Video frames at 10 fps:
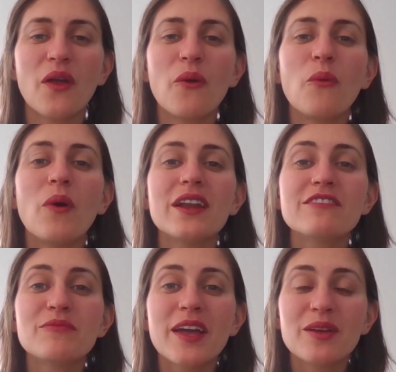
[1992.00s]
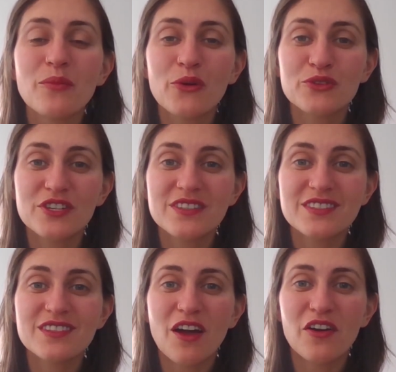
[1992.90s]
What if my emotions
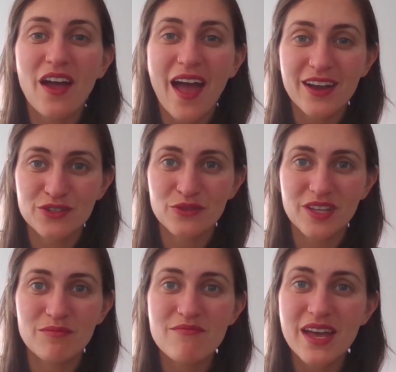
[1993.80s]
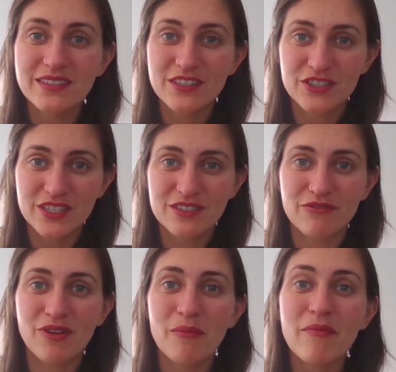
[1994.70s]
are actually messages
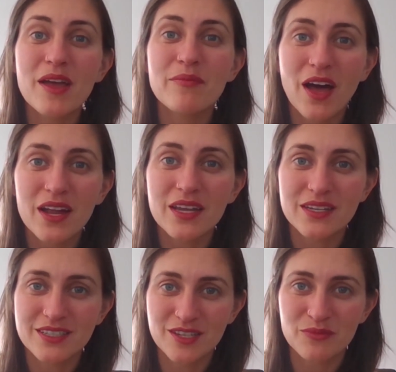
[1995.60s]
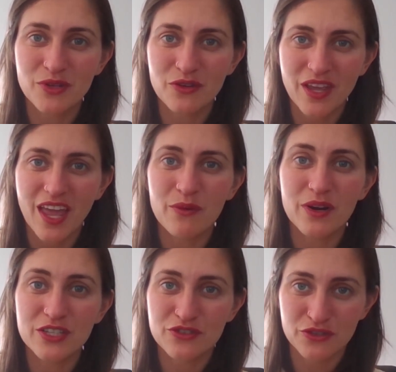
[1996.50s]
from my body to communicate what
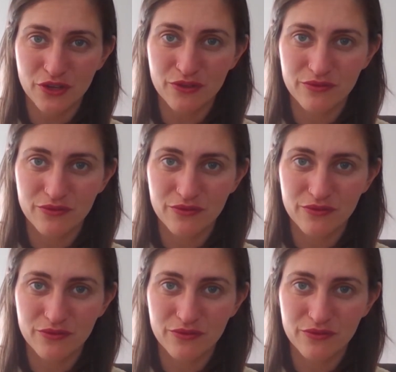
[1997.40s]
is true?